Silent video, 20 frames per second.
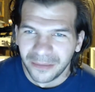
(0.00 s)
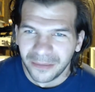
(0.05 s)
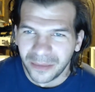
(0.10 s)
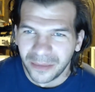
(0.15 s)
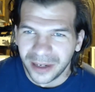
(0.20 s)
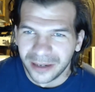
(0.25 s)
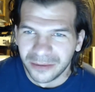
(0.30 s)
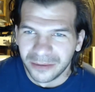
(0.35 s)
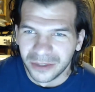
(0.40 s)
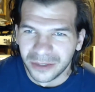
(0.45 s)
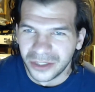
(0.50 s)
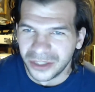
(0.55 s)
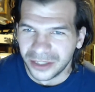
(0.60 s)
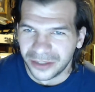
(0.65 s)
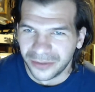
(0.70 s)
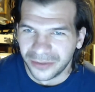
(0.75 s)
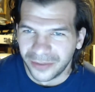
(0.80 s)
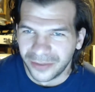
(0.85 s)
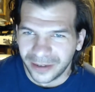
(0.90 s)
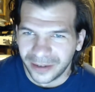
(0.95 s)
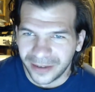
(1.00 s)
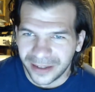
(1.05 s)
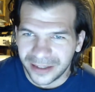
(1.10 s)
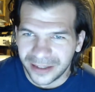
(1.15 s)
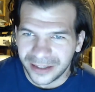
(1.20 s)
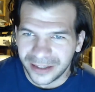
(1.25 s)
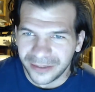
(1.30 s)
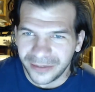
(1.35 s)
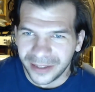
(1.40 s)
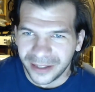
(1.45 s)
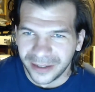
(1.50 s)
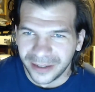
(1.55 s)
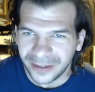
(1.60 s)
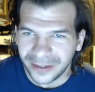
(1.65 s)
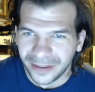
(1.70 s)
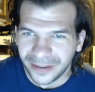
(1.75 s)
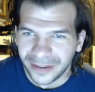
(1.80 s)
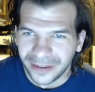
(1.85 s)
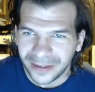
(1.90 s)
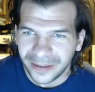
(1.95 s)
But it was just a very
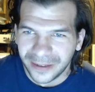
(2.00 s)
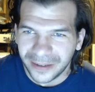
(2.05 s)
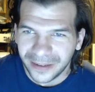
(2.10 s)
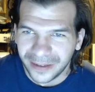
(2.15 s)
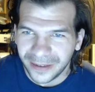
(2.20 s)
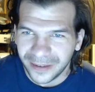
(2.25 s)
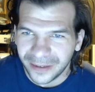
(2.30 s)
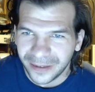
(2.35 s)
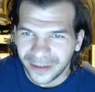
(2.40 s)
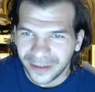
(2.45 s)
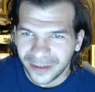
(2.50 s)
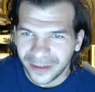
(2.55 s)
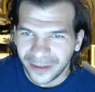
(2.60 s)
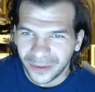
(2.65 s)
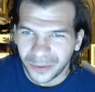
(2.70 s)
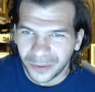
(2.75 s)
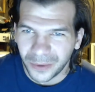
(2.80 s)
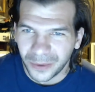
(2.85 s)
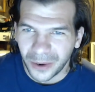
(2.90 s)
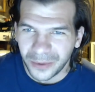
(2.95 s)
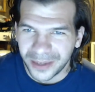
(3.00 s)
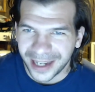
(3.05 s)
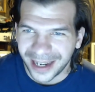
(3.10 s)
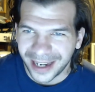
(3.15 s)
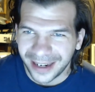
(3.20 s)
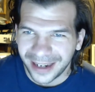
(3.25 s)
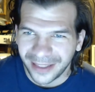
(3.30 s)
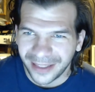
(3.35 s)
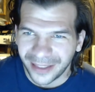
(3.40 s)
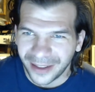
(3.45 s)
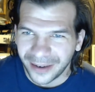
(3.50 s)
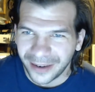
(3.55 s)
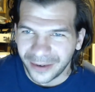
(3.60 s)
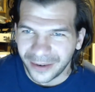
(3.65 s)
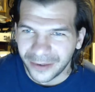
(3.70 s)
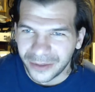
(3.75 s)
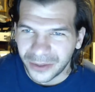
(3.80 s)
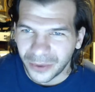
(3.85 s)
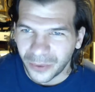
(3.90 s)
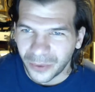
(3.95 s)
severe rotating
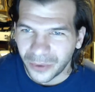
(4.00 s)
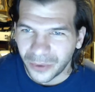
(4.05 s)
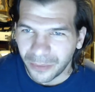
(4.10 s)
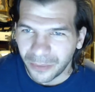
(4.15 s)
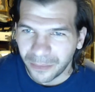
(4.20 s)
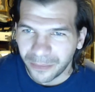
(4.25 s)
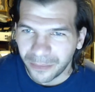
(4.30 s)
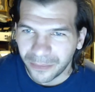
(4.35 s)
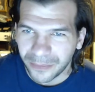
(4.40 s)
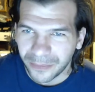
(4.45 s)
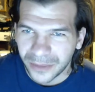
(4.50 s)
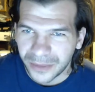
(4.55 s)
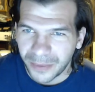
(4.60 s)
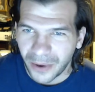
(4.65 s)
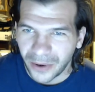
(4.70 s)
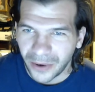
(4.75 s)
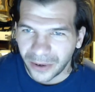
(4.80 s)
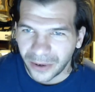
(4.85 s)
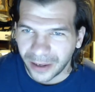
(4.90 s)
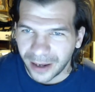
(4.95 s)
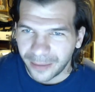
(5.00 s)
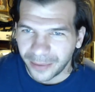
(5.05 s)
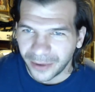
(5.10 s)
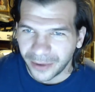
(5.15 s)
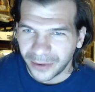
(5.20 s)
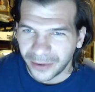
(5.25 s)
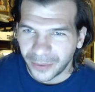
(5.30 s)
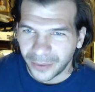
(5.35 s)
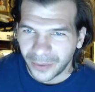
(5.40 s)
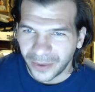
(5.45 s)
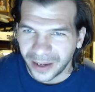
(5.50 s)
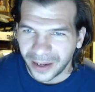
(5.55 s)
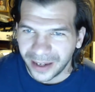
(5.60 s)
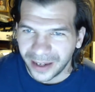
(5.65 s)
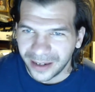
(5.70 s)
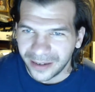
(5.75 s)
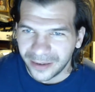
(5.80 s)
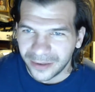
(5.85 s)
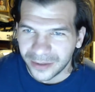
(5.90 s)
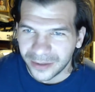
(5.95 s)
thunderstorm. Spawned a couple of
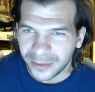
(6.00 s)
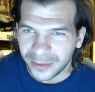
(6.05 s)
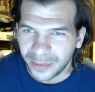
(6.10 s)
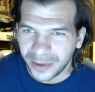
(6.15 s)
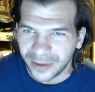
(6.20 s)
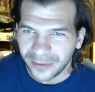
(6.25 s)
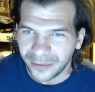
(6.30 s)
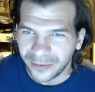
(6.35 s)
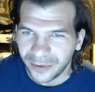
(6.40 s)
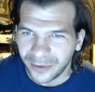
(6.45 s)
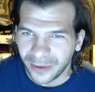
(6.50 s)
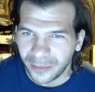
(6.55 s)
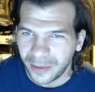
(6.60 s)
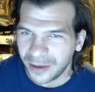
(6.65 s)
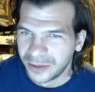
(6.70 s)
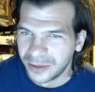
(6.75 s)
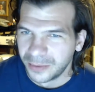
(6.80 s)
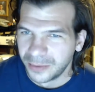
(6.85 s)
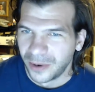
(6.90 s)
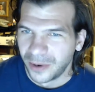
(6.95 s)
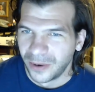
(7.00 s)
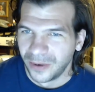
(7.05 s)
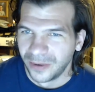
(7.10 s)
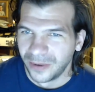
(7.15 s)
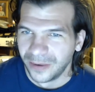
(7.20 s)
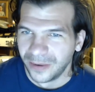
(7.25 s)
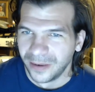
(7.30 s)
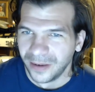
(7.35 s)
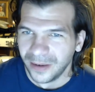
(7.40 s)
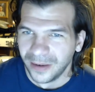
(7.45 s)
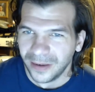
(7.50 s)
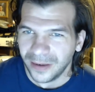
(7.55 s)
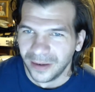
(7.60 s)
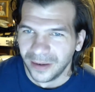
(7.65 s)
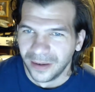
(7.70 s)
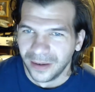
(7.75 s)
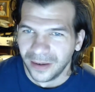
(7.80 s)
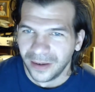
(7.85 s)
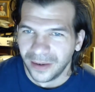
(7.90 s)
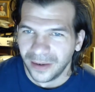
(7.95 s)
tornadoes, but for the most part,
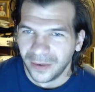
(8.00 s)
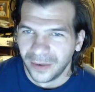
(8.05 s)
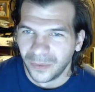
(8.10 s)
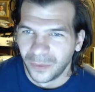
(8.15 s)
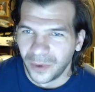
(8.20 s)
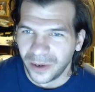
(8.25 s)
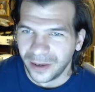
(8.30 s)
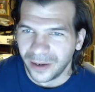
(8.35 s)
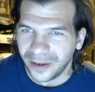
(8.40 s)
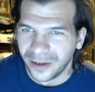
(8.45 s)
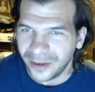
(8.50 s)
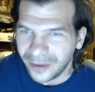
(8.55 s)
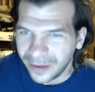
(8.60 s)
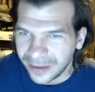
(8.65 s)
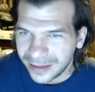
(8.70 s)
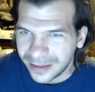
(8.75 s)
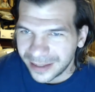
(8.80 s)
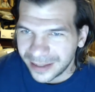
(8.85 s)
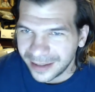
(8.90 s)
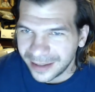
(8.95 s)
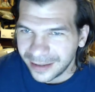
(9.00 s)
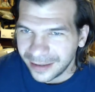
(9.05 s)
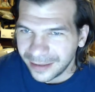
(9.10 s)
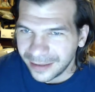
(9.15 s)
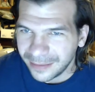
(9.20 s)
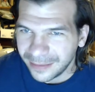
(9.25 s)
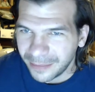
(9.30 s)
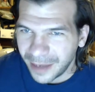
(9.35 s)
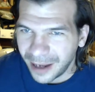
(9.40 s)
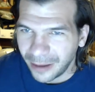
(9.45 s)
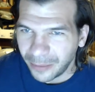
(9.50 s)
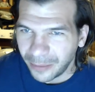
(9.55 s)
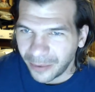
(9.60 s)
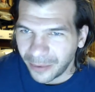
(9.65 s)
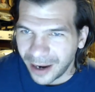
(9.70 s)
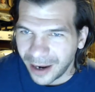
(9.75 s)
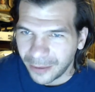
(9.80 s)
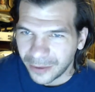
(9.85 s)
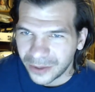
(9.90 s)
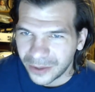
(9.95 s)
110 mile per
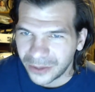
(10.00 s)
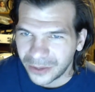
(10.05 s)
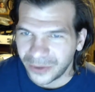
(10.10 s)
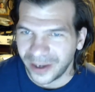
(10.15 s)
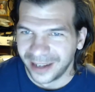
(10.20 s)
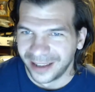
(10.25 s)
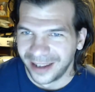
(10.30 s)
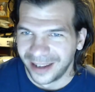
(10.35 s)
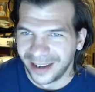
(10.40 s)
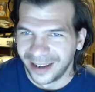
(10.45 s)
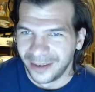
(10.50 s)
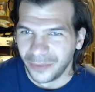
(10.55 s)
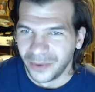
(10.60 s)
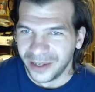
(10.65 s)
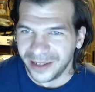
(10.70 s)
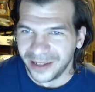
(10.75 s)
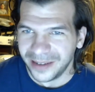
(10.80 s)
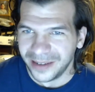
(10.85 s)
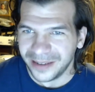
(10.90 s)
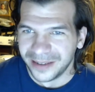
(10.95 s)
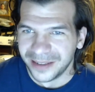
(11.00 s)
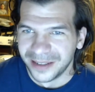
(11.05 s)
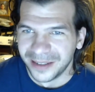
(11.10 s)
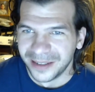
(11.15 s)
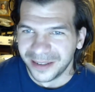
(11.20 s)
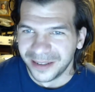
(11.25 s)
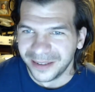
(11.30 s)
hour straight line winds.